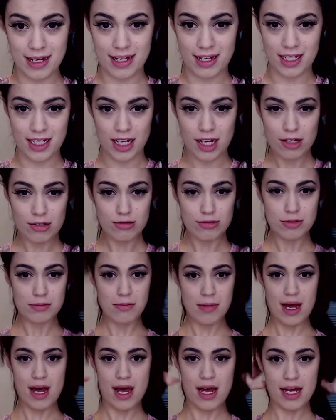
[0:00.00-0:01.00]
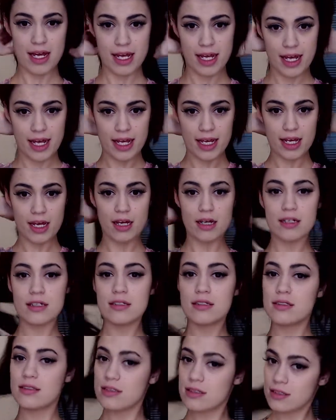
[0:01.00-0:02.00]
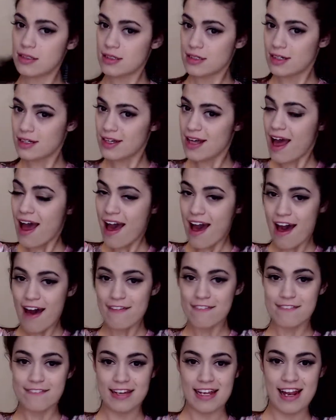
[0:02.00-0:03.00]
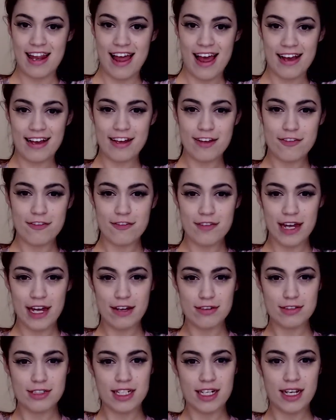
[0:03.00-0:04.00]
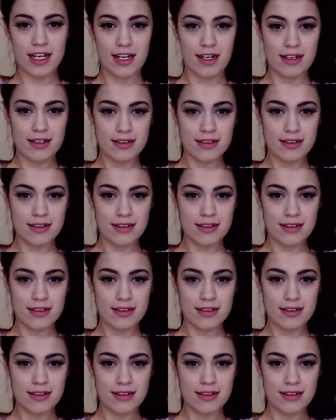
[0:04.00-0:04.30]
I'm going with my hair. I feel like a fountain.